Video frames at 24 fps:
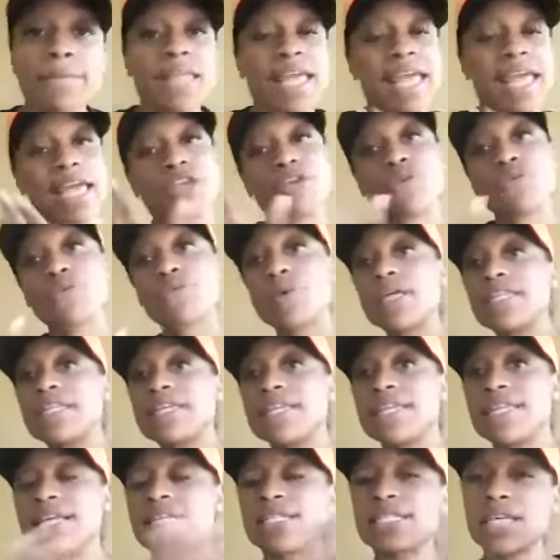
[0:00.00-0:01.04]
And you really
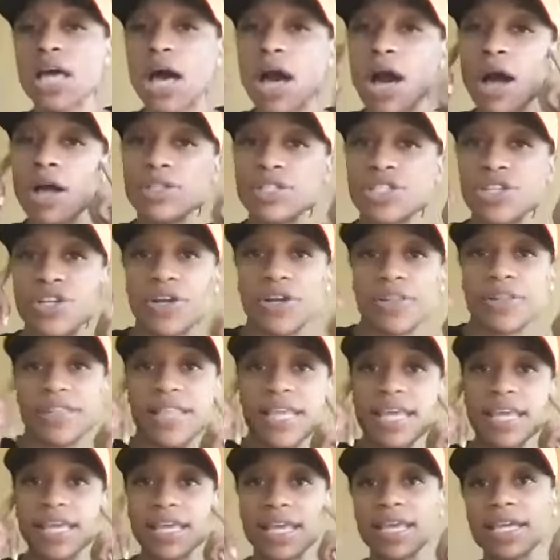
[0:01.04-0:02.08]
need to alter your
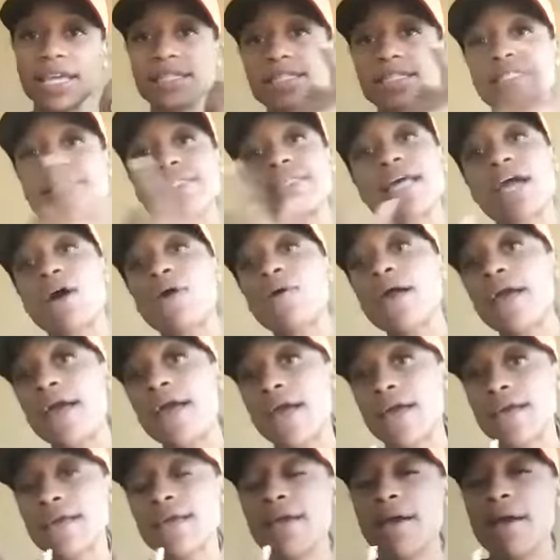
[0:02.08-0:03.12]
thinking to say,
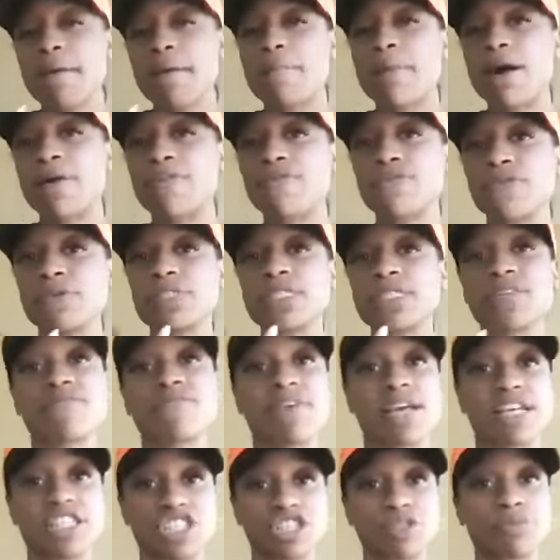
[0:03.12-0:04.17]
okay, my fruits and
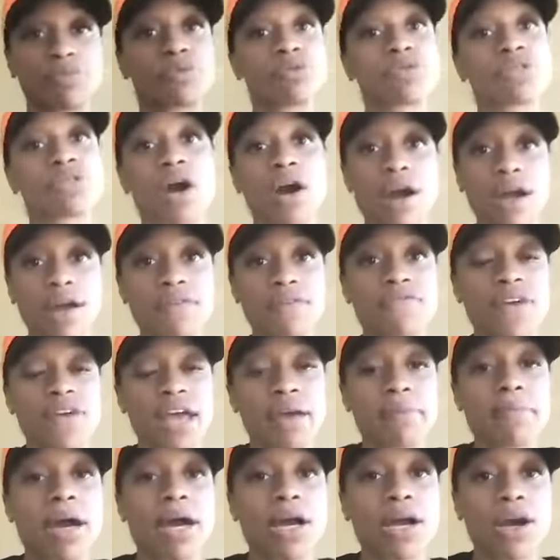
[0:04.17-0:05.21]
vegetables are in
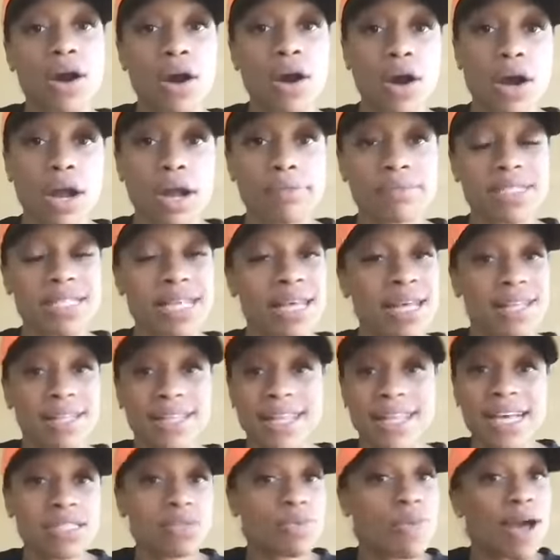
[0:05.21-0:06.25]
fact my carbs.
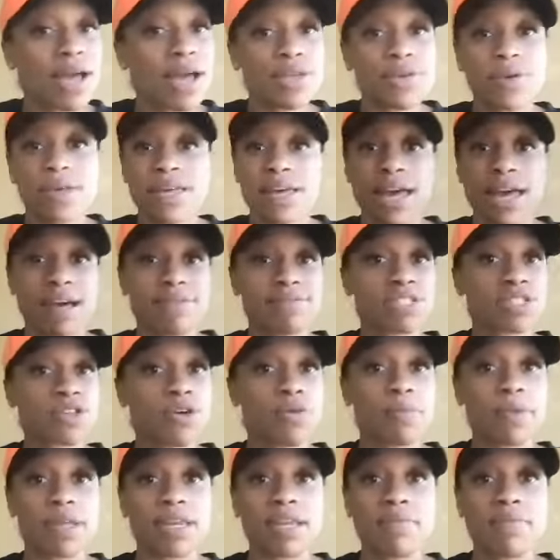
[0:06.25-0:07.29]
That's why you can have so
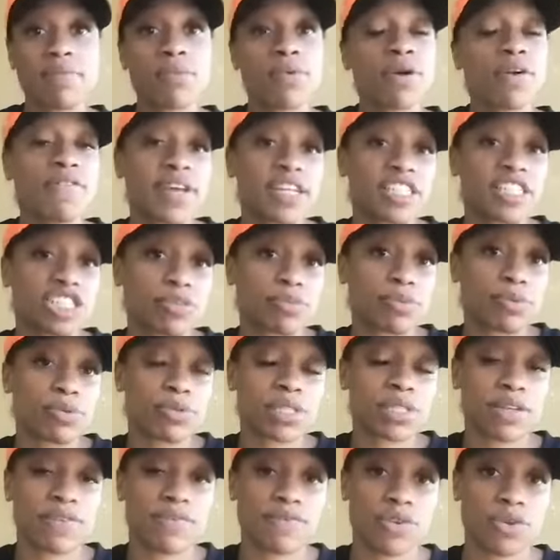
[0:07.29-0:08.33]
many more
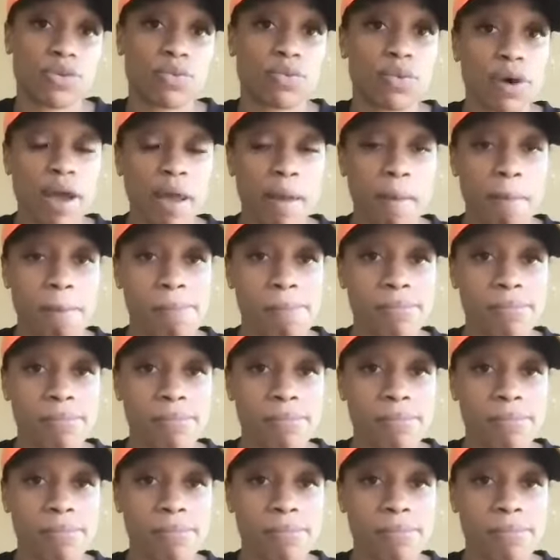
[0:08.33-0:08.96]
vegetables if you want.